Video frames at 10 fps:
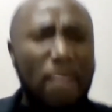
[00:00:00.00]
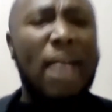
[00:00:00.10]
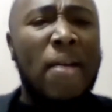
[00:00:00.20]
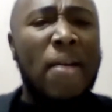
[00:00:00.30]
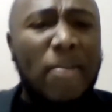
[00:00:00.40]

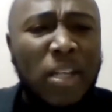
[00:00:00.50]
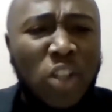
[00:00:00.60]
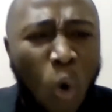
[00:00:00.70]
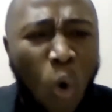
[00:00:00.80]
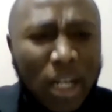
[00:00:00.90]
uh, the,
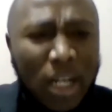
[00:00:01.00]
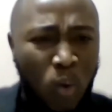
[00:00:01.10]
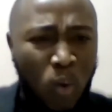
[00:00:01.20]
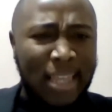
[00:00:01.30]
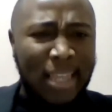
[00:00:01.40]
the only
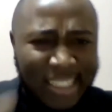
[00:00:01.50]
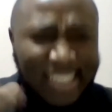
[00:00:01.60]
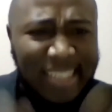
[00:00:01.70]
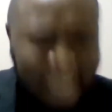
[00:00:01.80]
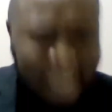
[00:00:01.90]
one that is
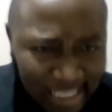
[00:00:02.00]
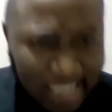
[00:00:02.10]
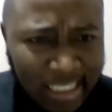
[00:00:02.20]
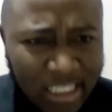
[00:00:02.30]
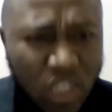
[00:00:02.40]

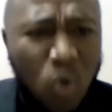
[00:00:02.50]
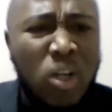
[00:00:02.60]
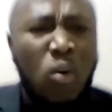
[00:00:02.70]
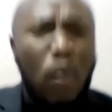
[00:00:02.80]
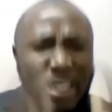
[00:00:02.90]
certain, the only
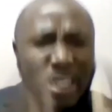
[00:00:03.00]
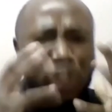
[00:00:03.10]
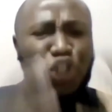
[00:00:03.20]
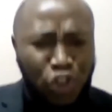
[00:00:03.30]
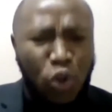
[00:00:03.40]
one that is
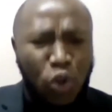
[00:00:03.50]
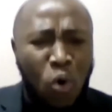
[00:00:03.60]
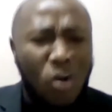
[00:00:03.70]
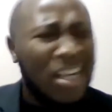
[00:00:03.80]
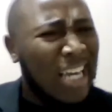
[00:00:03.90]

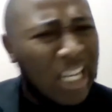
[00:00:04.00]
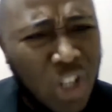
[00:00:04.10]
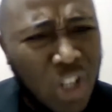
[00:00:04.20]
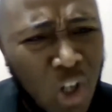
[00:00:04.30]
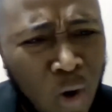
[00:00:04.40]
sure is
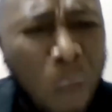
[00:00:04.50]
the Lord.